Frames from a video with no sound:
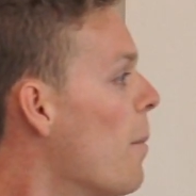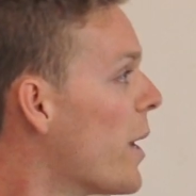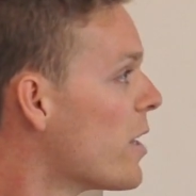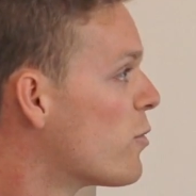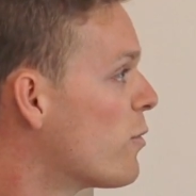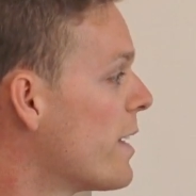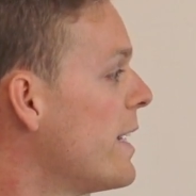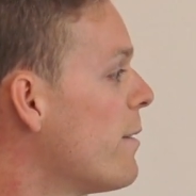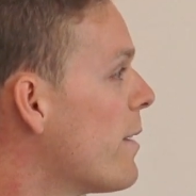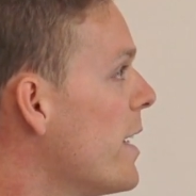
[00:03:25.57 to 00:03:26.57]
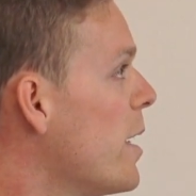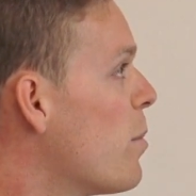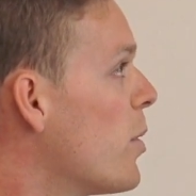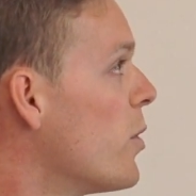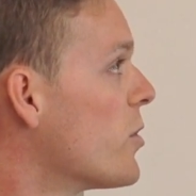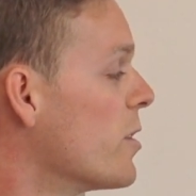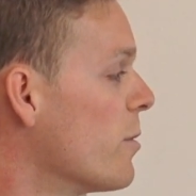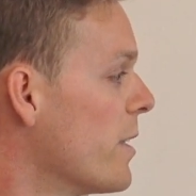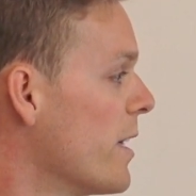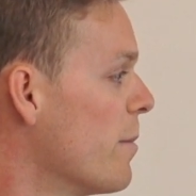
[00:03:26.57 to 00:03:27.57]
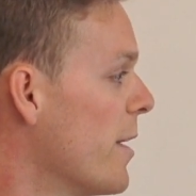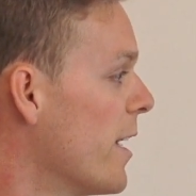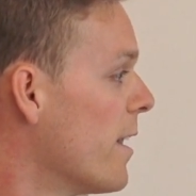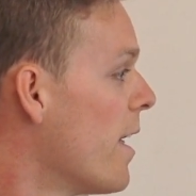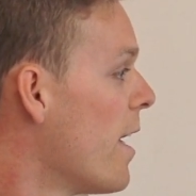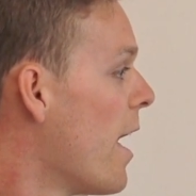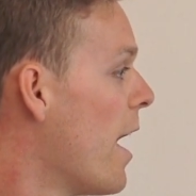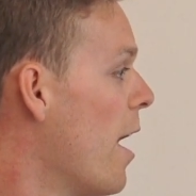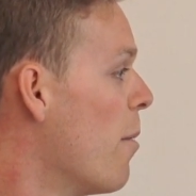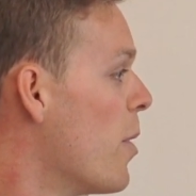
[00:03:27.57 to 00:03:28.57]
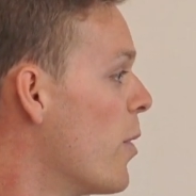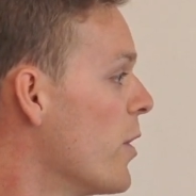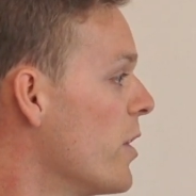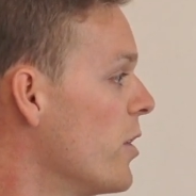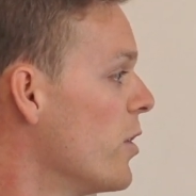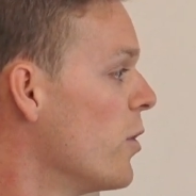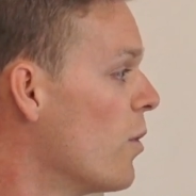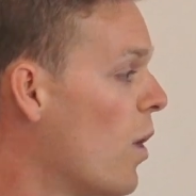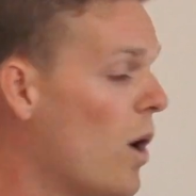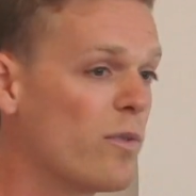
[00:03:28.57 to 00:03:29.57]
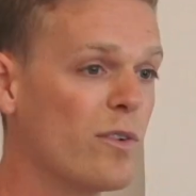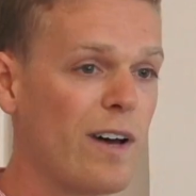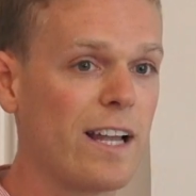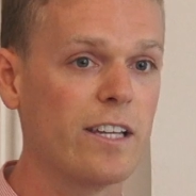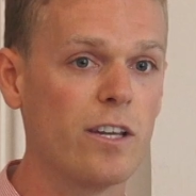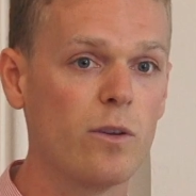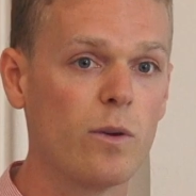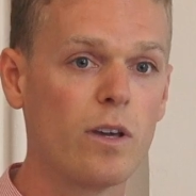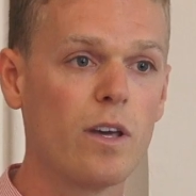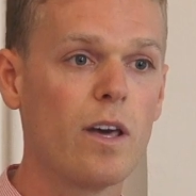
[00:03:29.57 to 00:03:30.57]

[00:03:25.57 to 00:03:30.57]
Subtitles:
But it's really, really important with email that you offer value,